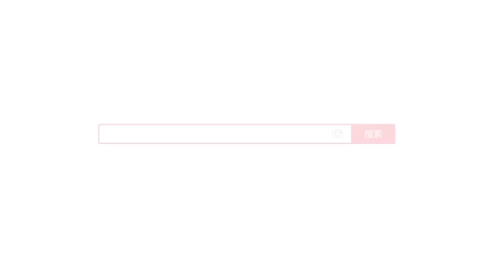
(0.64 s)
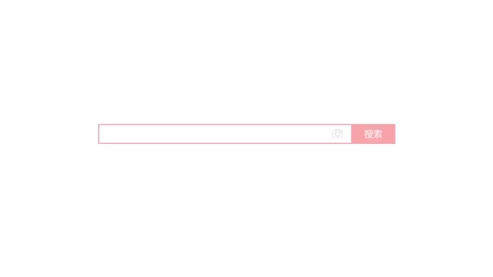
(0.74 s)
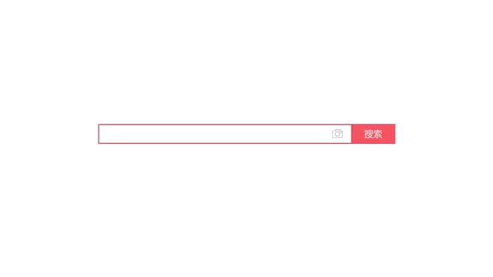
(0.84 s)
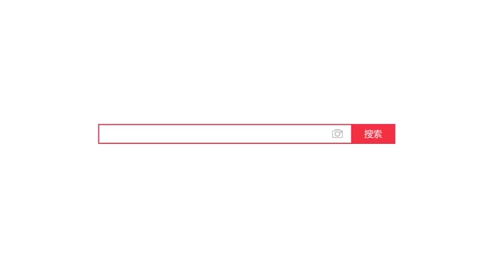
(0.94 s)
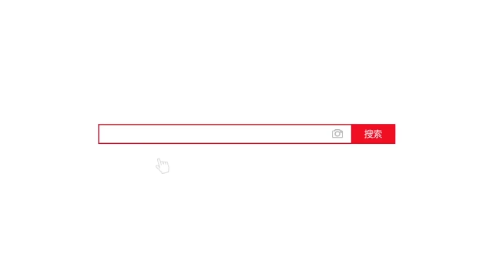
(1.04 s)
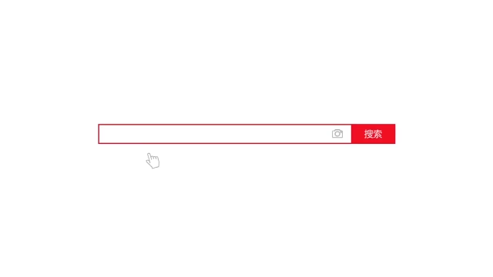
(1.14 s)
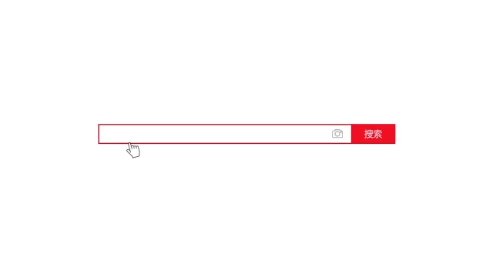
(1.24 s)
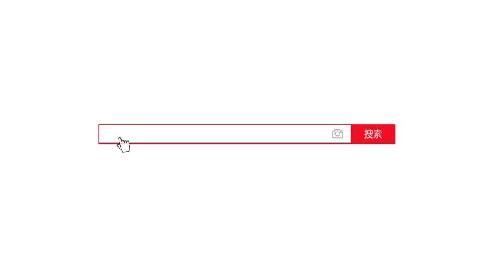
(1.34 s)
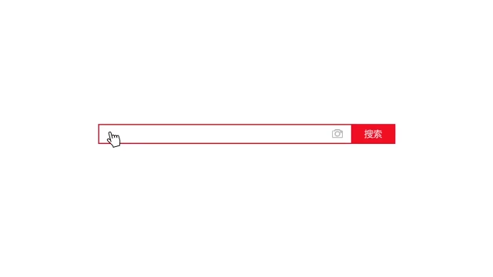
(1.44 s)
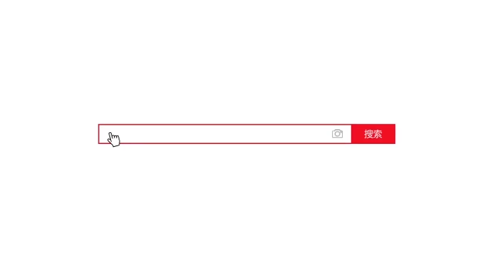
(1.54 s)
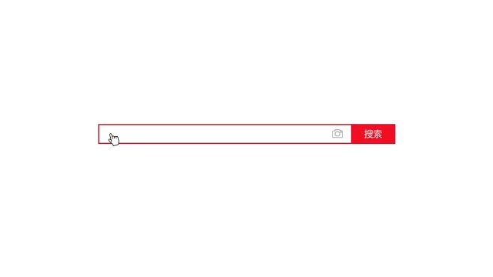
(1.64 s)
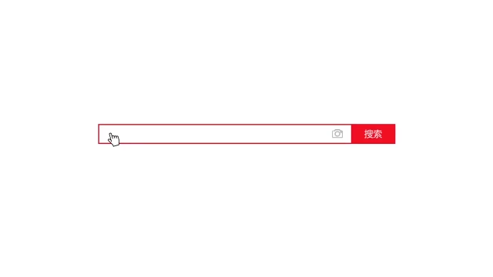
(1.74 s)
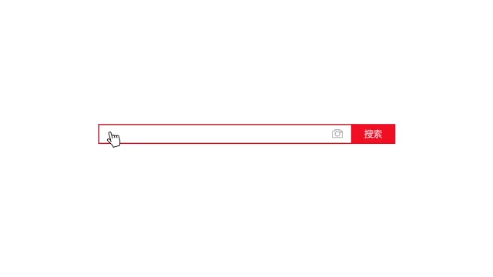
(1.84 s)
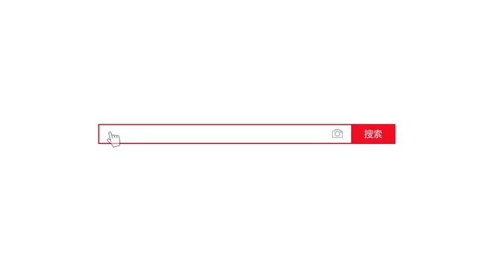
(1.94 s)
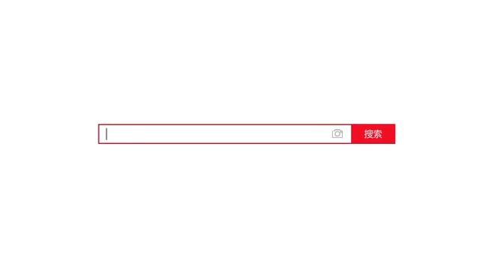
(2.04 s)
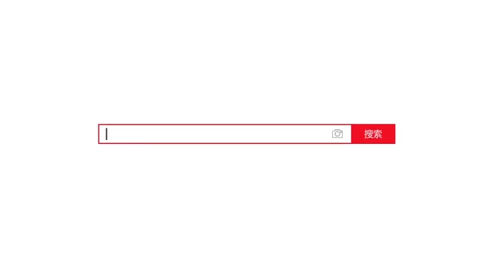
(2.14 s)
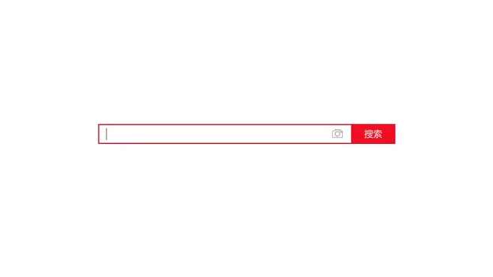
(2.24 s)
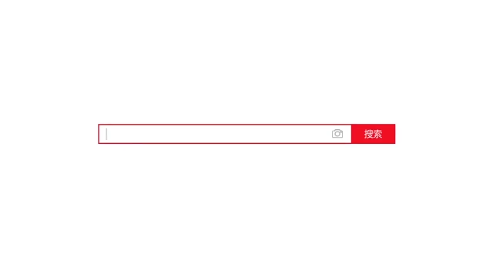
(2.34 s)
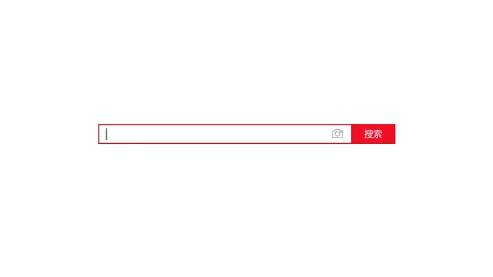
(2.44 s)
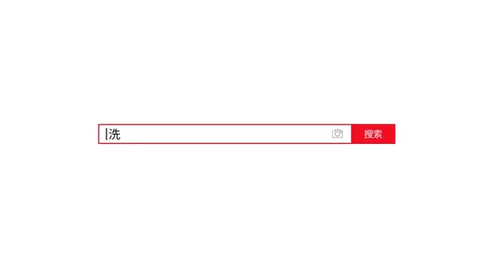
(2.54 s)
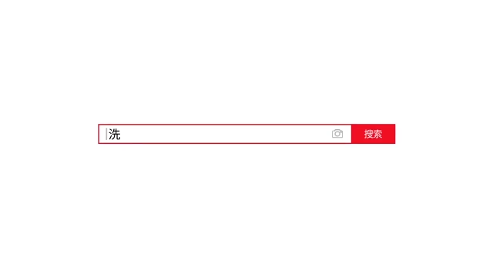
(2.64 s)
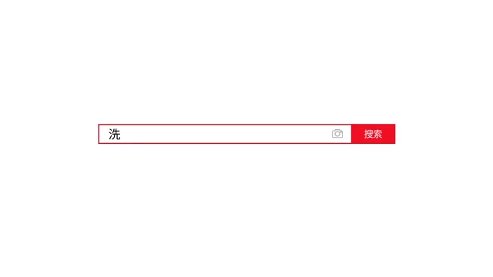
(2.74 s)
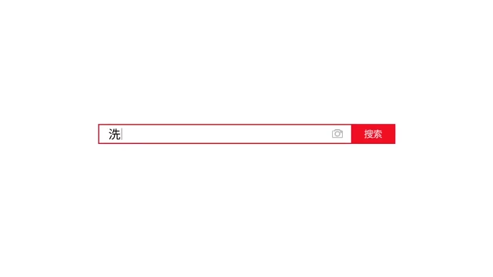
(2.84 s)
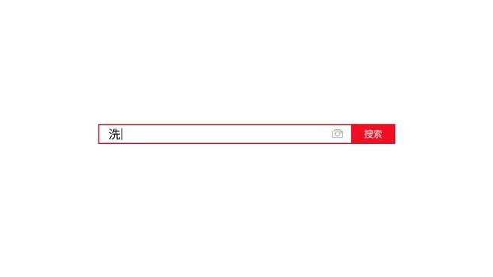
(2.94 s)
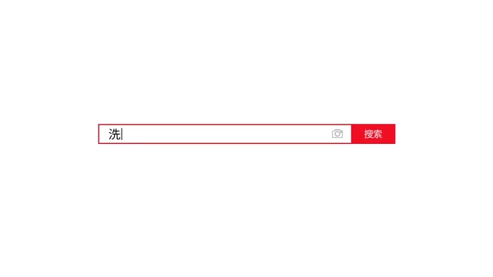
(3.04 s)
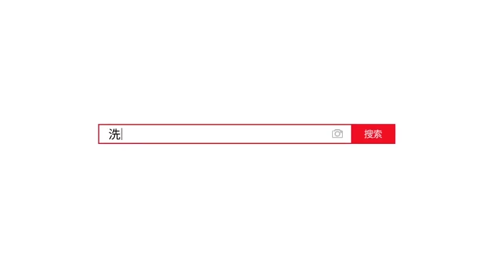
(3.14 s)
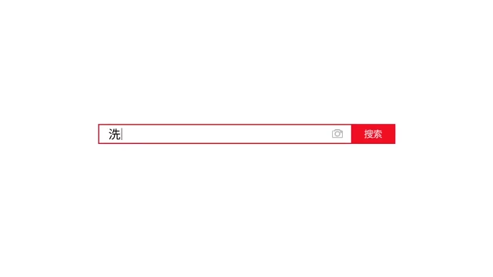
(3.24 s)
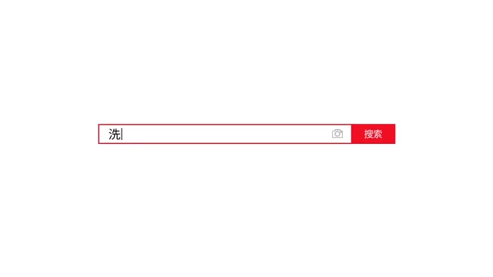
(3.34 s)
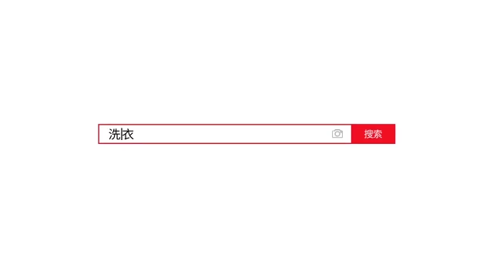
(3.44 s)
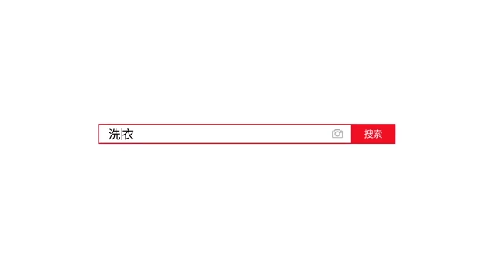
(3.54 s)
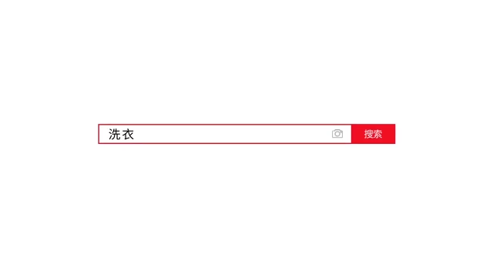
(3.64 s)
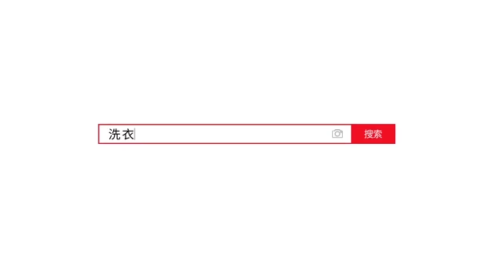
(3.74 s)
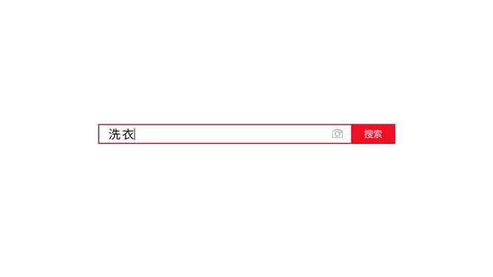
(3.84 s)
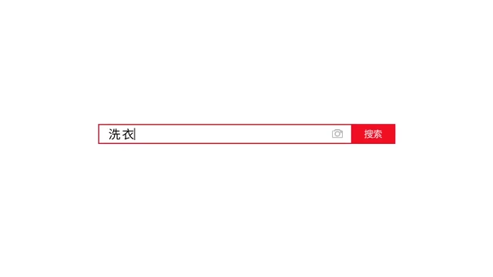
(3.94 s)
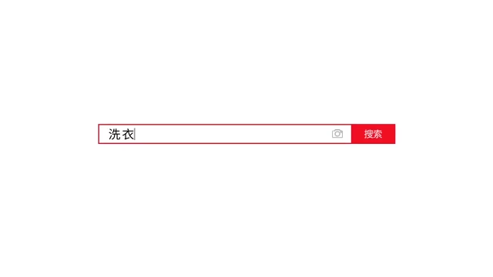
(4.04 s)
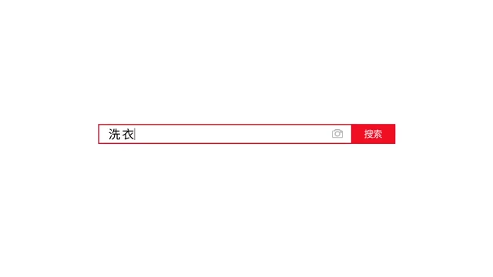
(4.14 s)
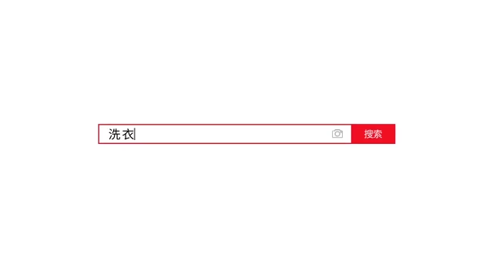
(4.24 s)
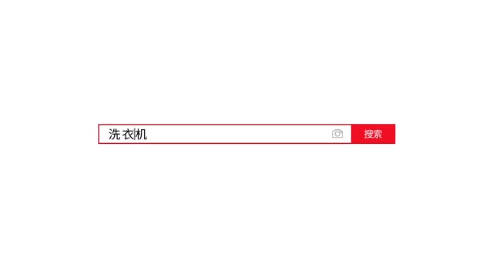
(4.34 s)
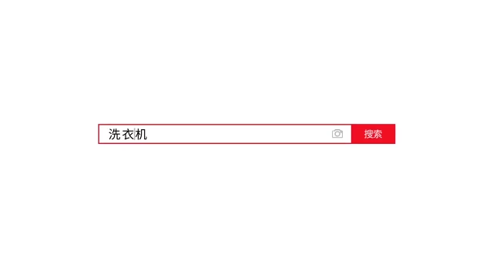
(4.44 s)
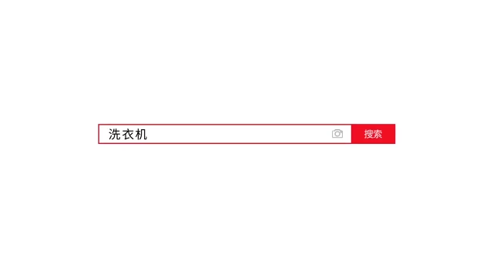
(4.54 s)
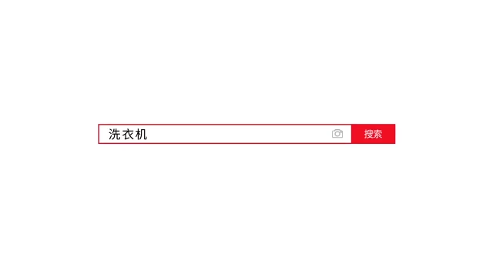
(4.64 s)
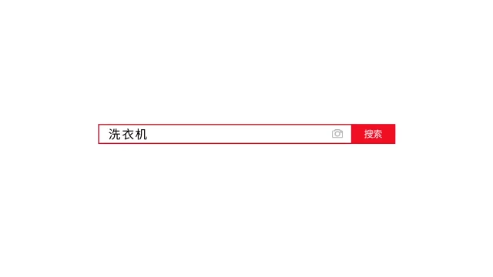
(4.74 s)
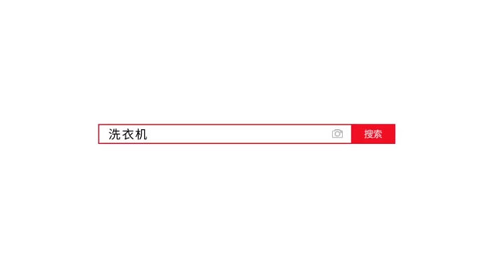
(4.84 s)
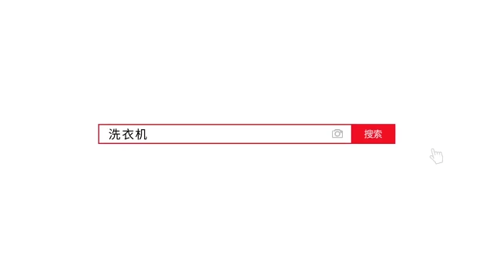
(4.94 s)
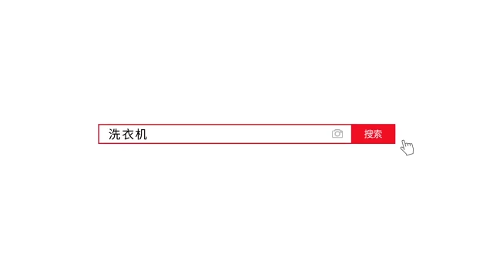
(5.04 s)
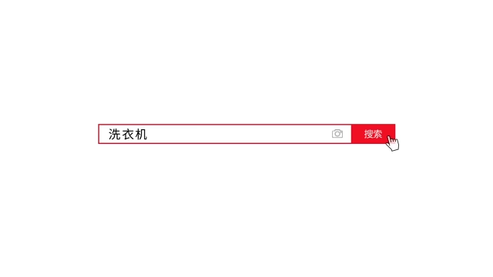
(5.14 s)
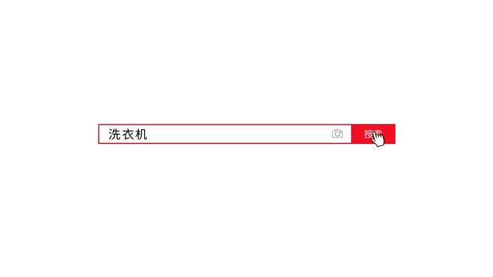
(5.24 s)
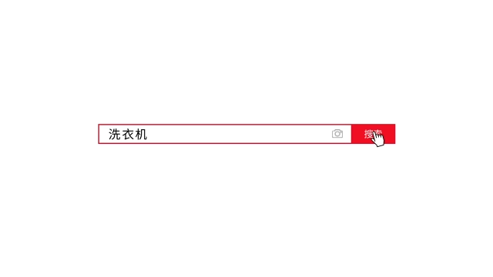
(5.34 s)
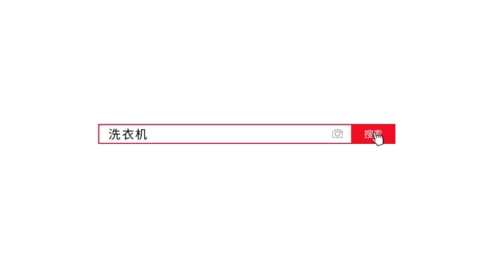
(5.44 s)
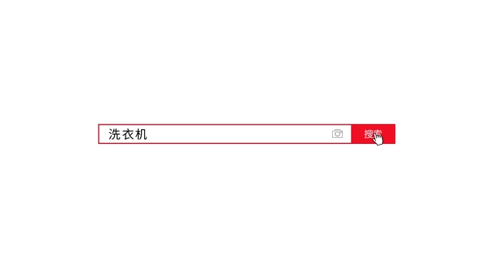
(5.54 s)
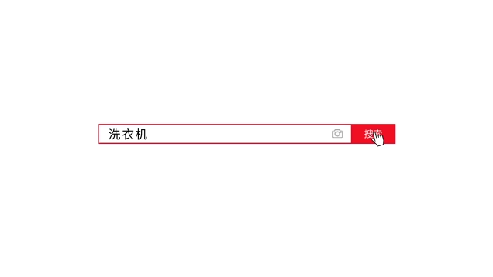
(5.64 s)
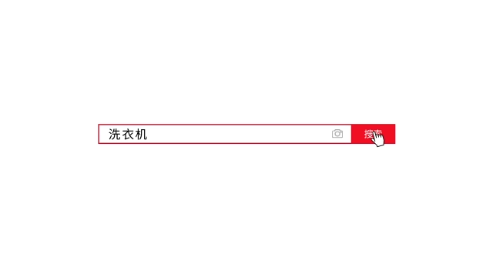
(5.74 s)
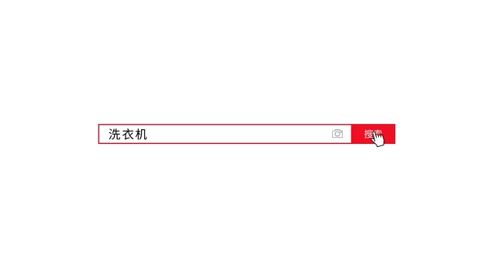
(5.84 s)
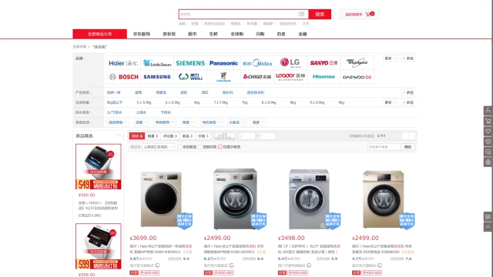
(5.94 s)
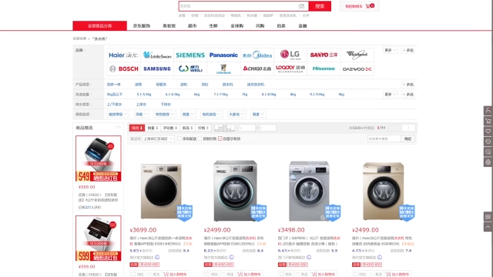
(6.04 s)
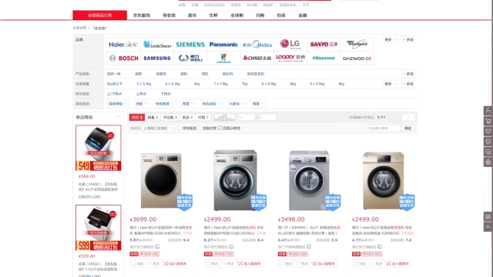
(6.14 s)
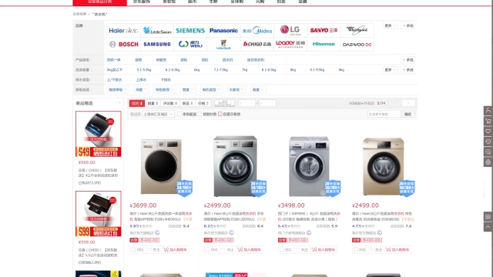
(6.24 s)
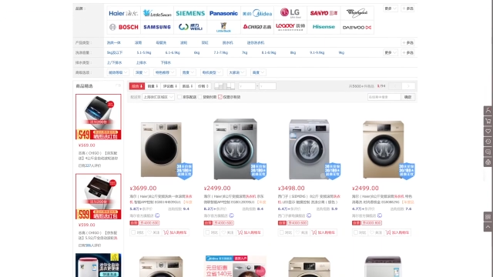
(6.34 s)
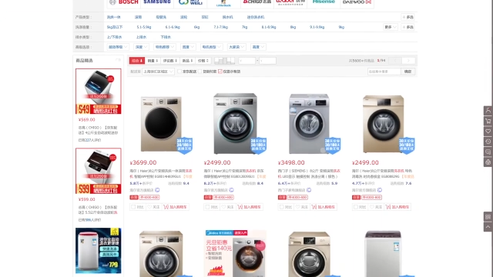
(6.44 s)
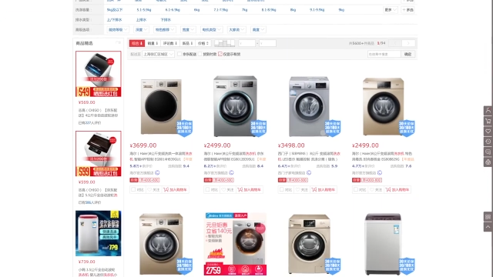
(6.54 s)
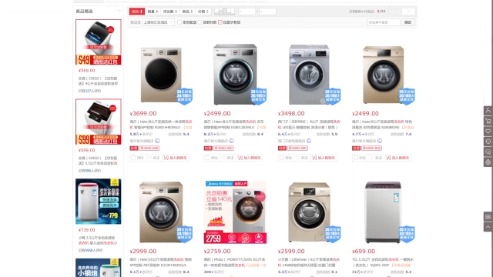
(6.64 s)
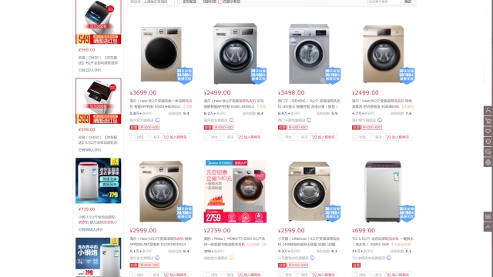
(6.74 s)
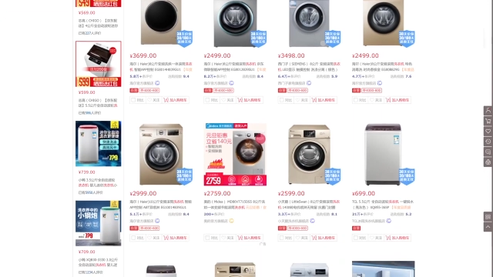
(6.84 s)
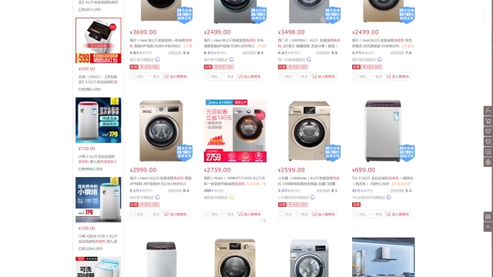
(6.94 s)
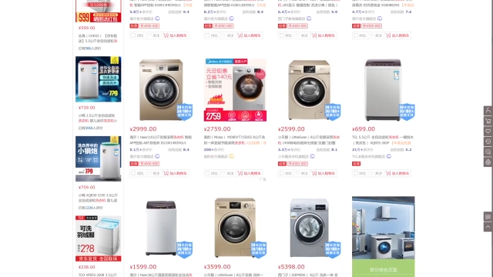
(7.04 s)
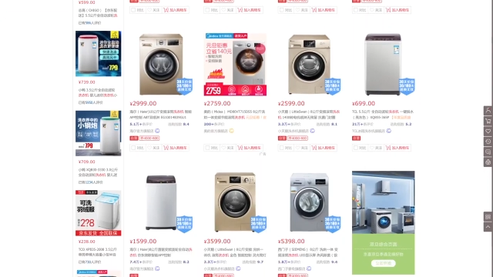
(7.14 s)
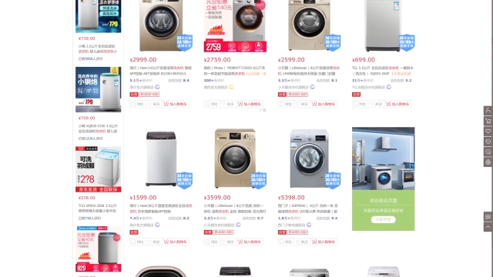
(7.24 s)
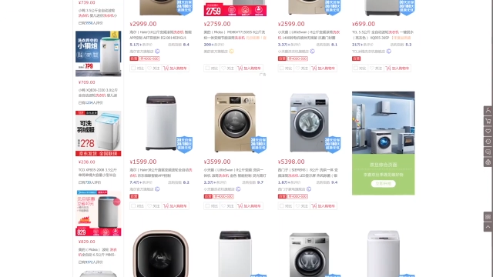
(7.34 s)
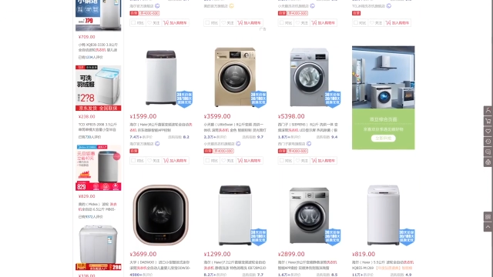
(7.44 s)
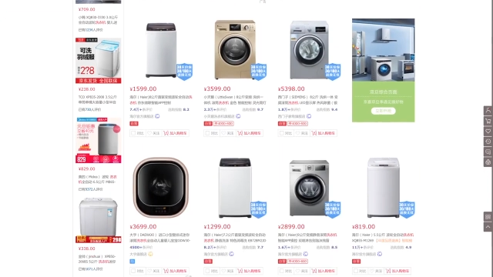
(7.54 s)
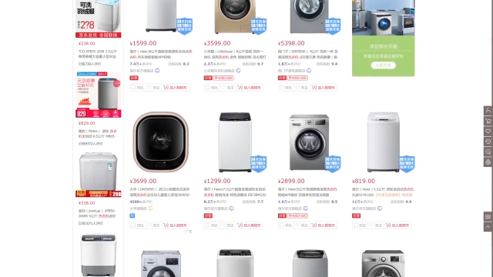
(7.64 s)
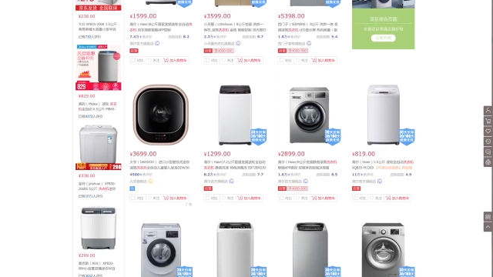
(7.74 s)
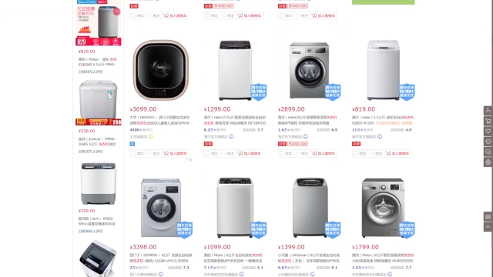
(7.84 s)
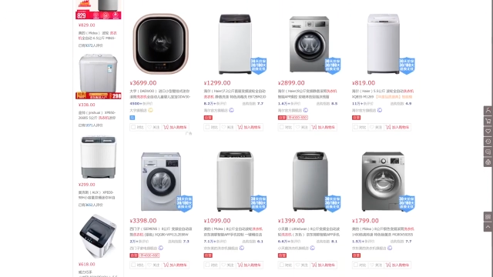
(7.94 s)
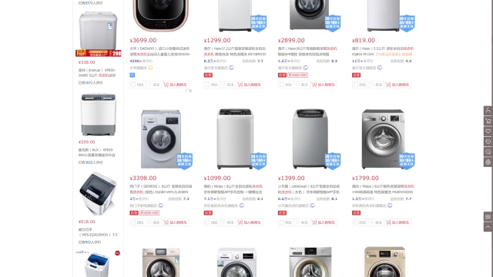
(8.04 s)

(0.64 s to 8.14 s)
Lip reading: (no speaker visible)